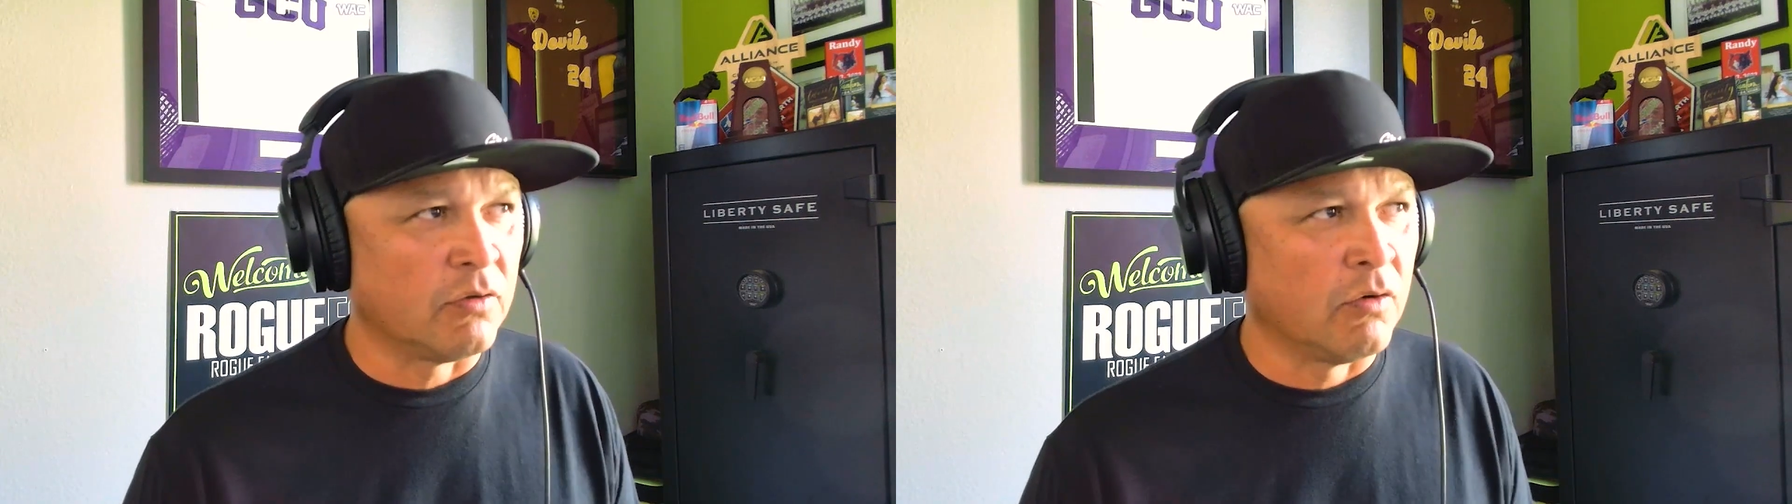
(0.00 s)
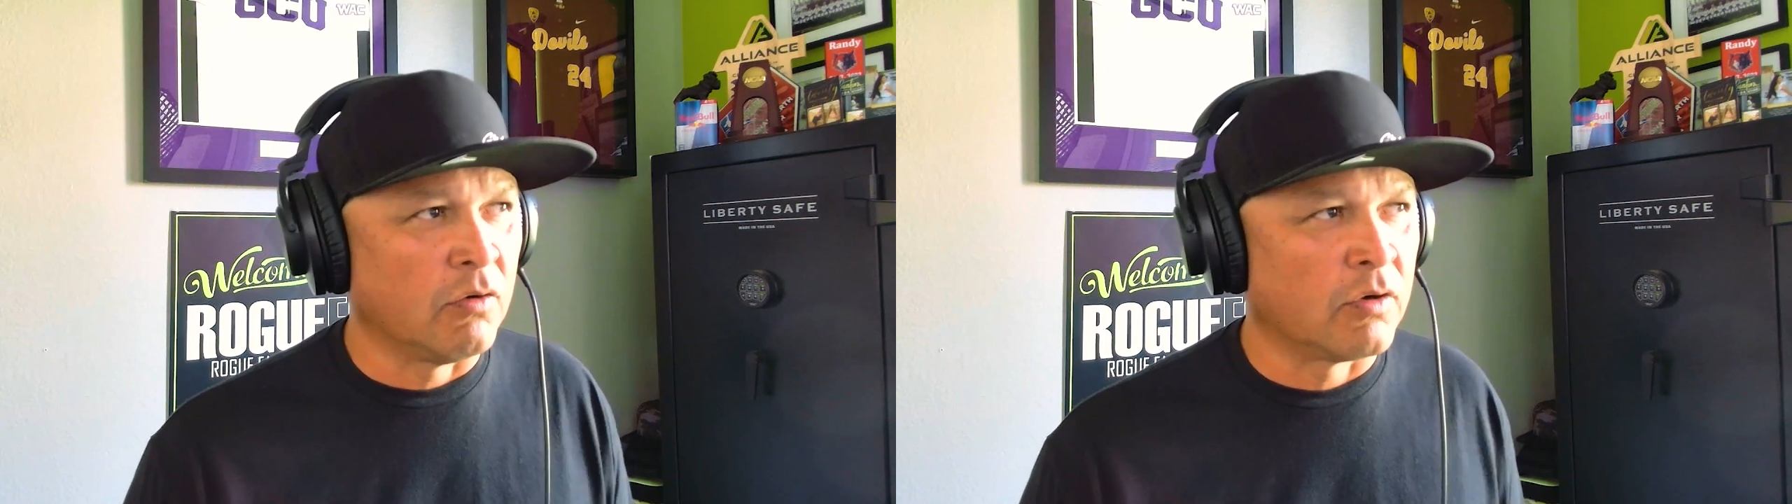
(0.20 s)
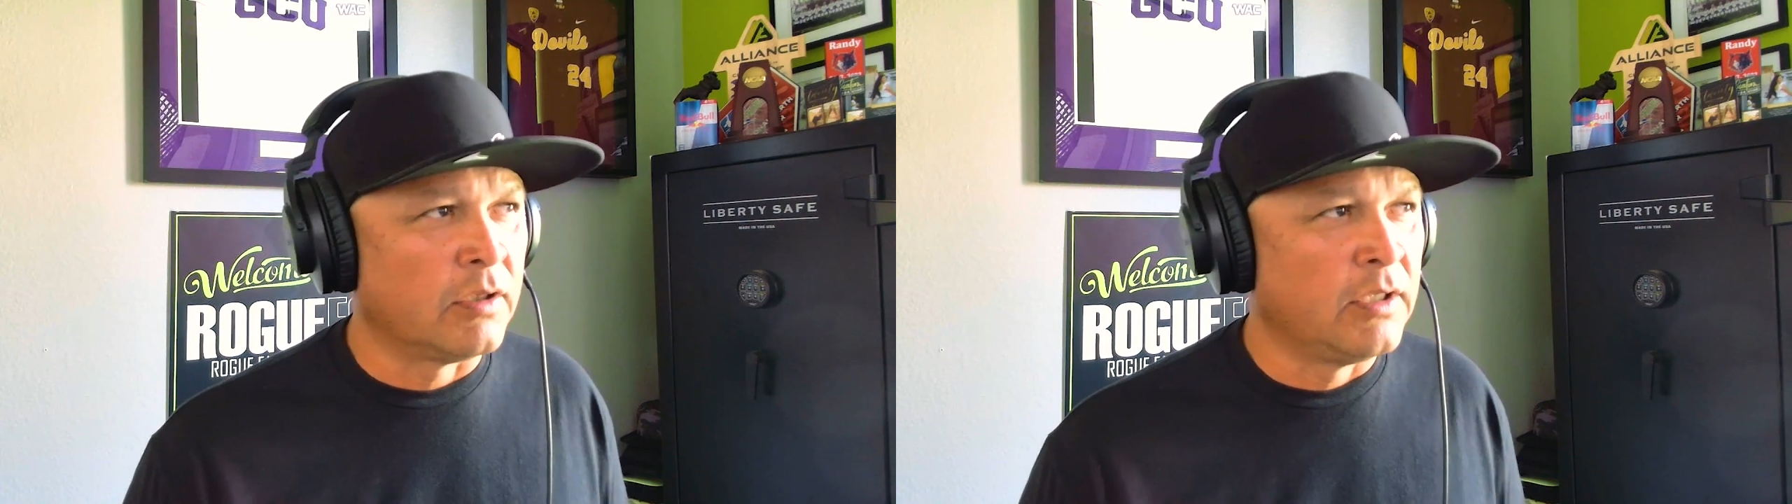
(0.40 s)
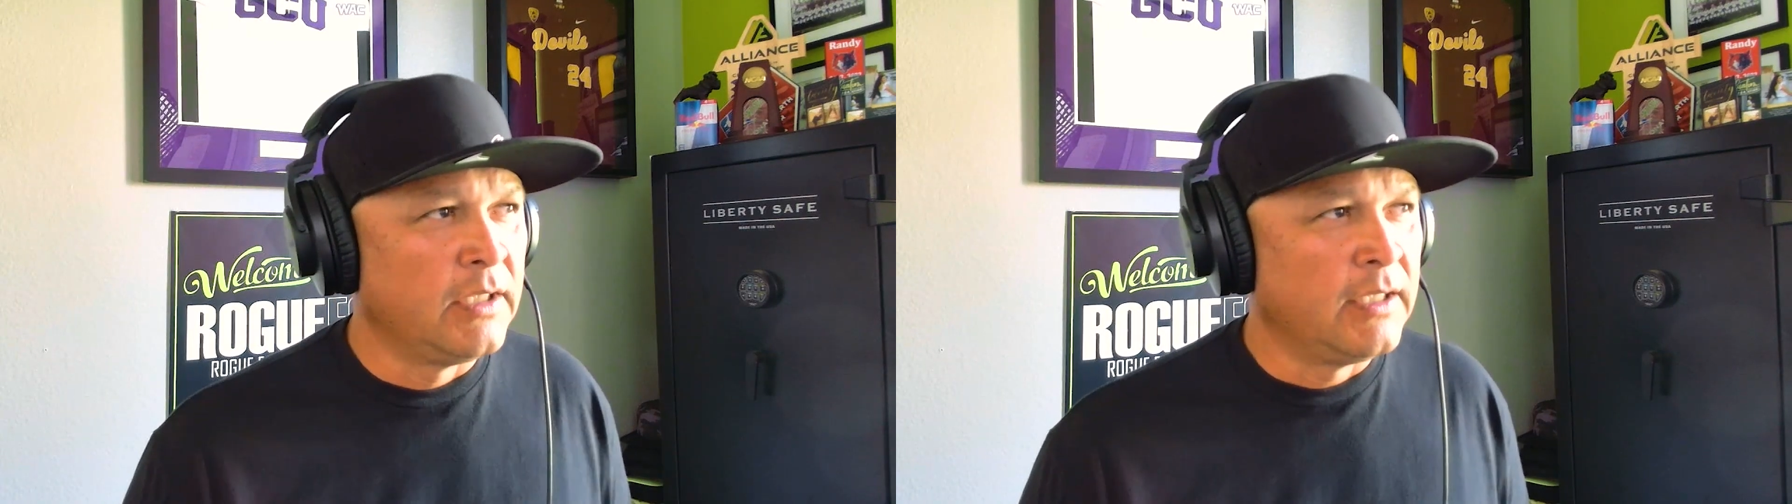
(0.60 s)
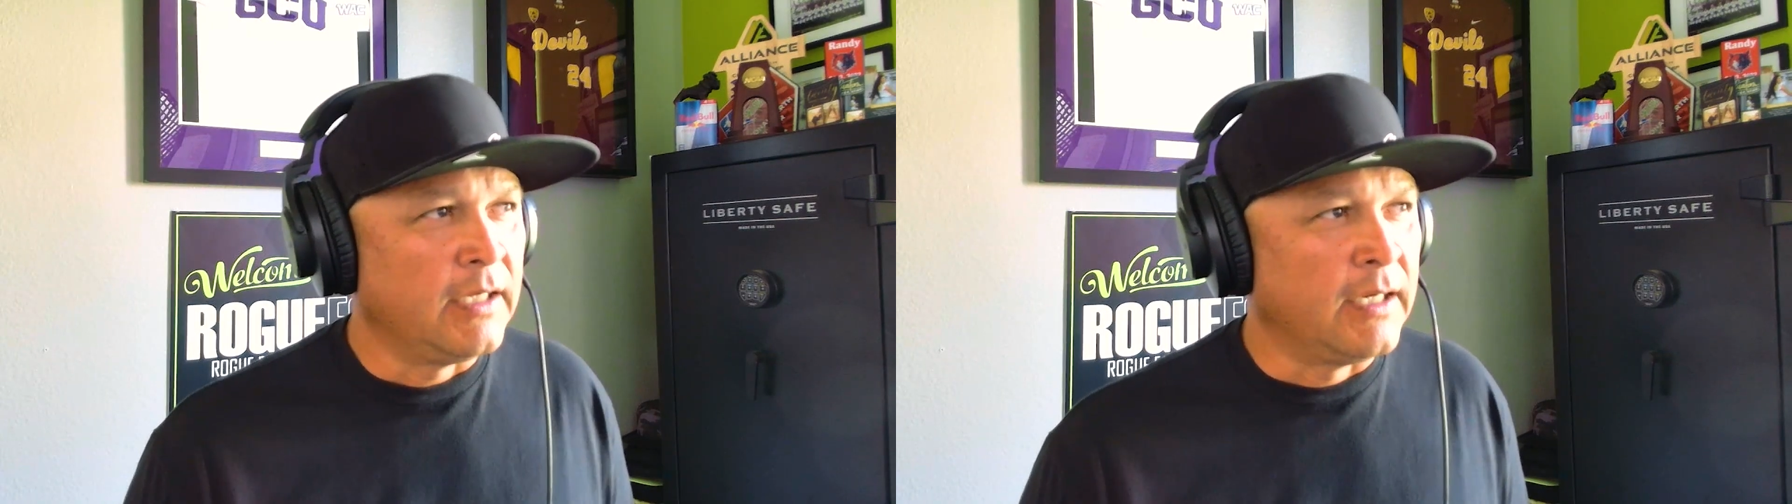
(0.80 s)
Or
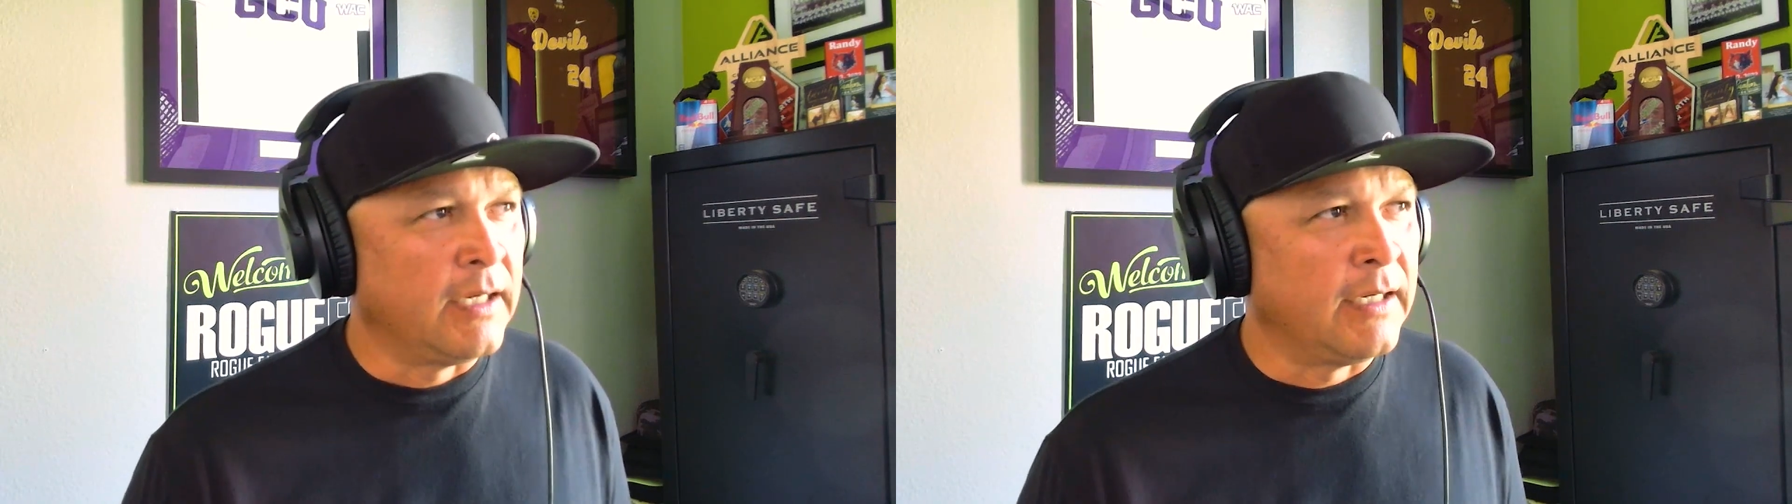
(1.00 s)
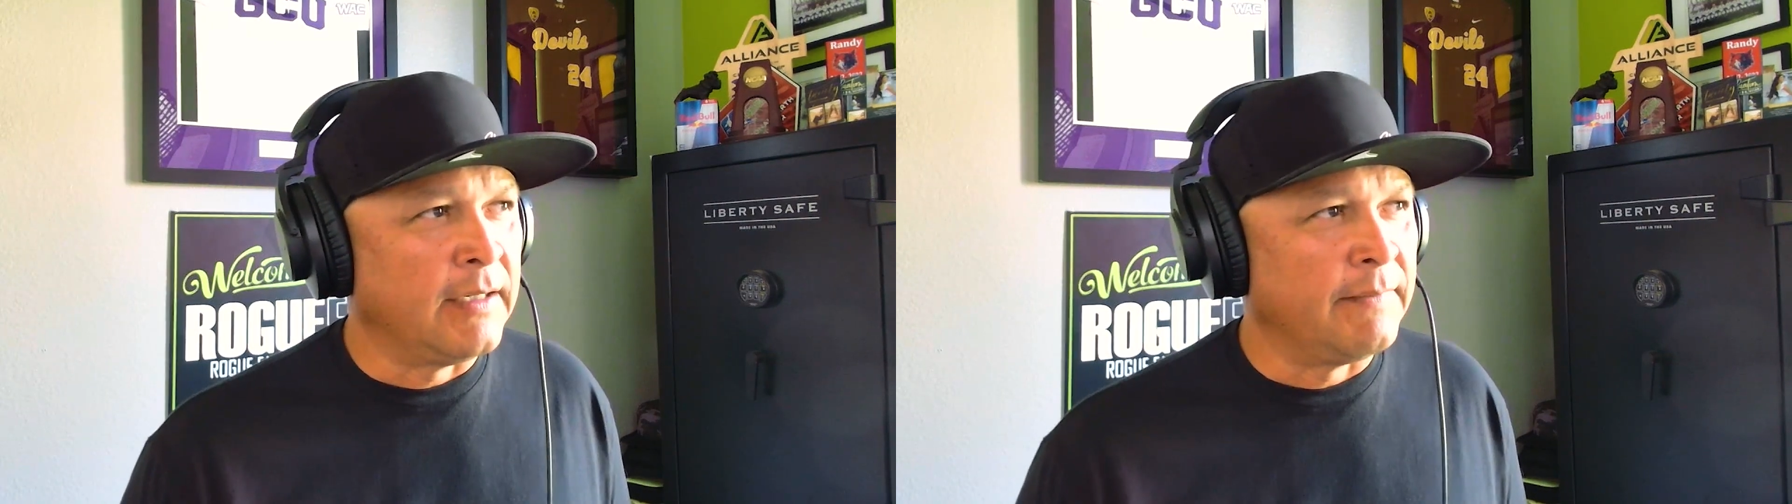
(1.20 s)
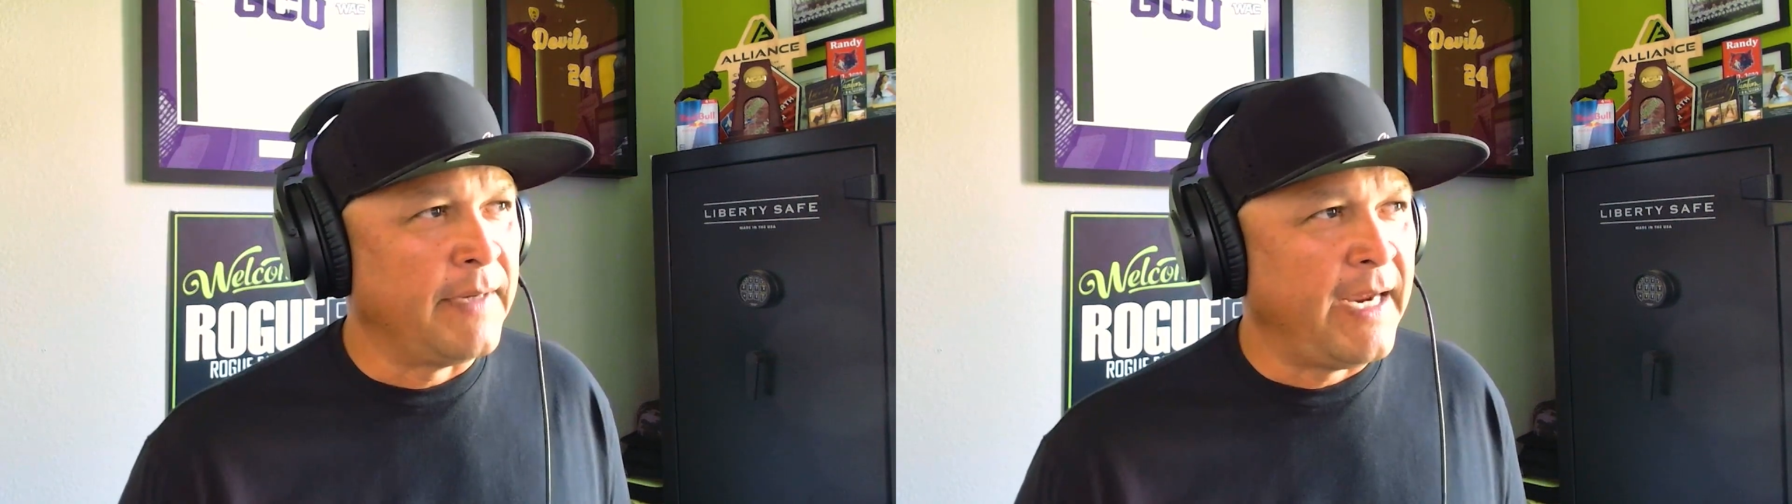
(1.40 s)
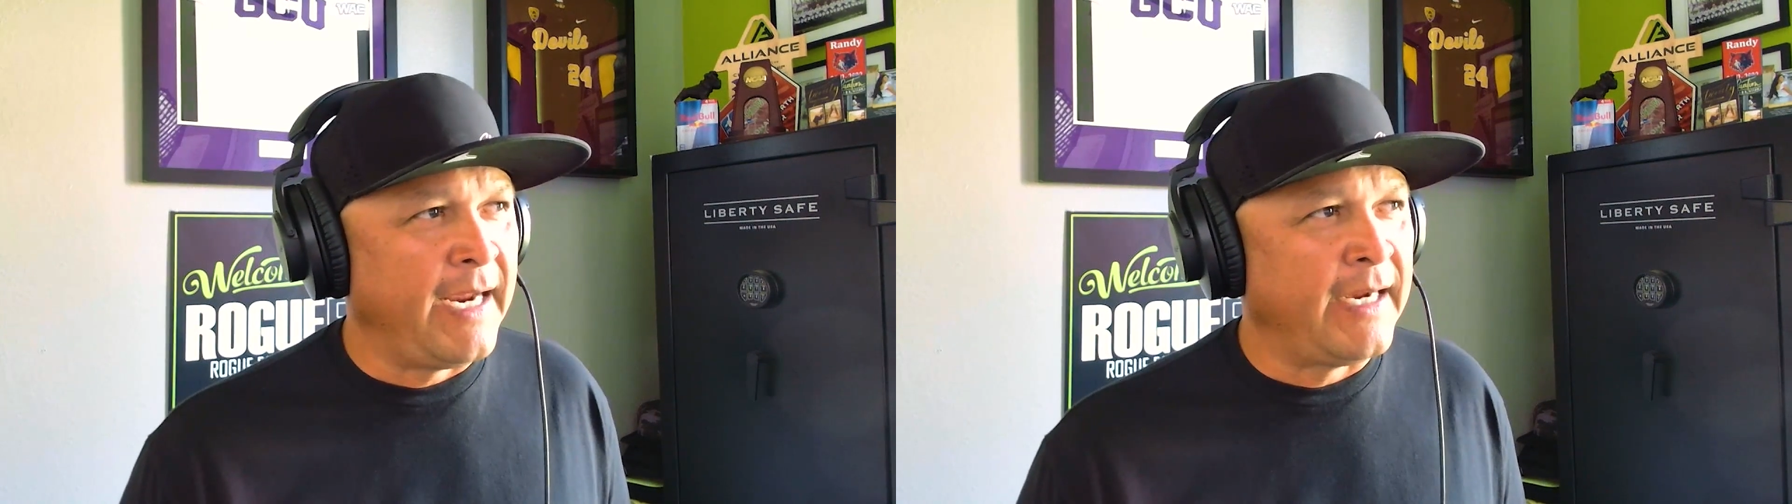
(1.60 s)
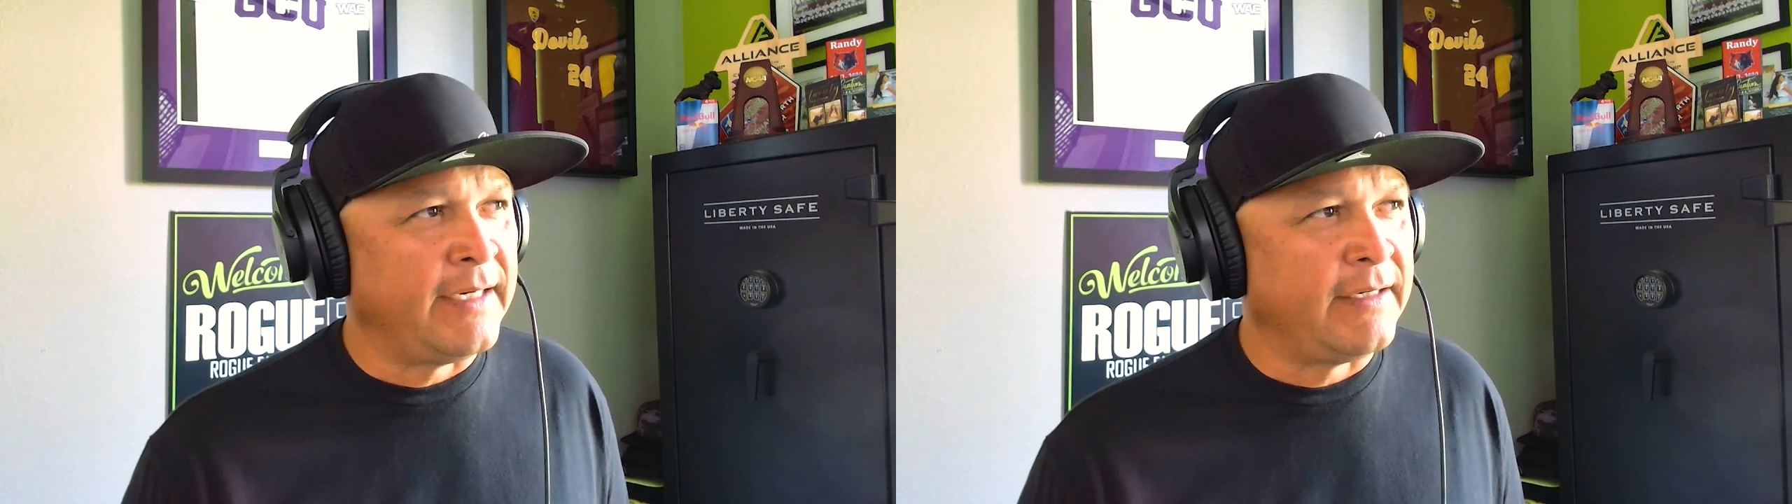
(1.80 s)

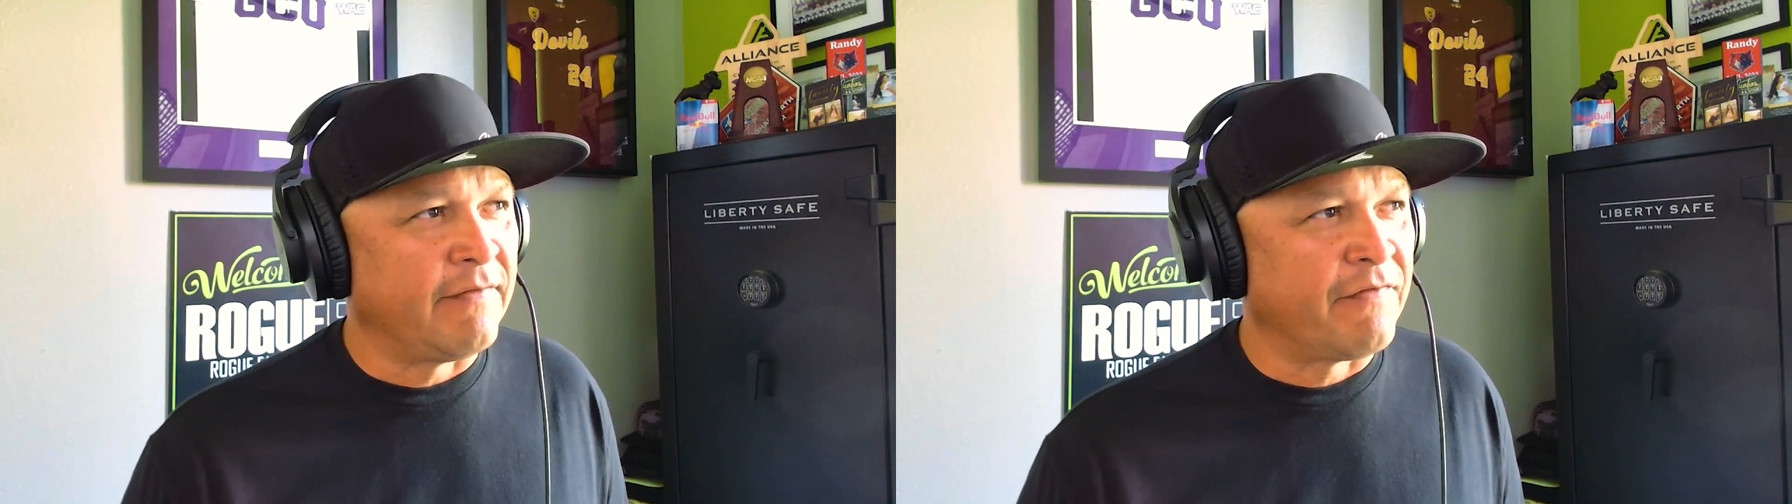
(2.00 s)
and